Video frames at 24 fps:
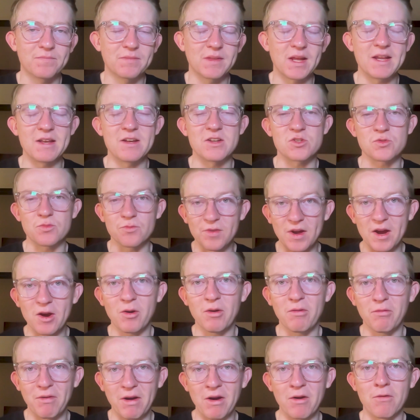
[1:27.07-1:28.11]
And it's
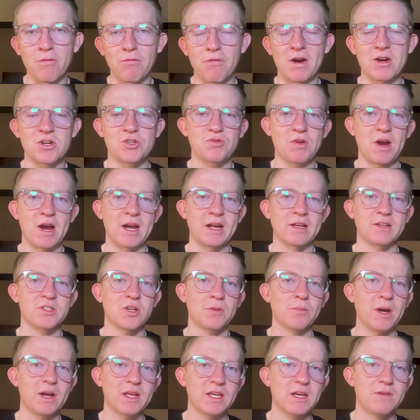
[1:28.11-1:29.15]
very, very frustrating. So I'm
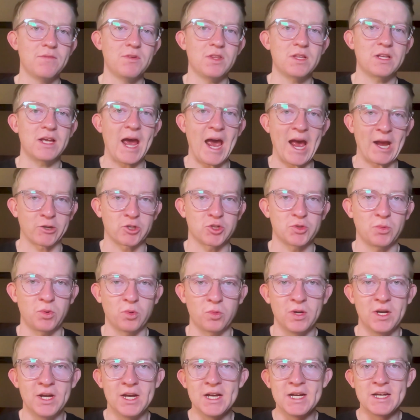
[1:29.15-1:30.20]
going to give you the
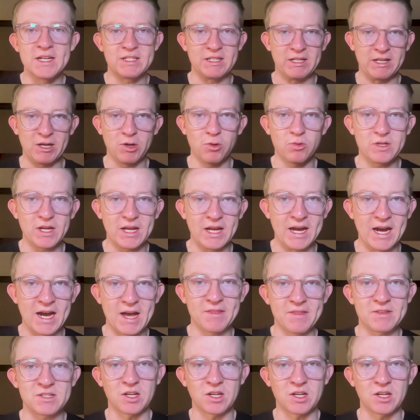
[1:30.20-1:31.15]
actual TLDR. There's a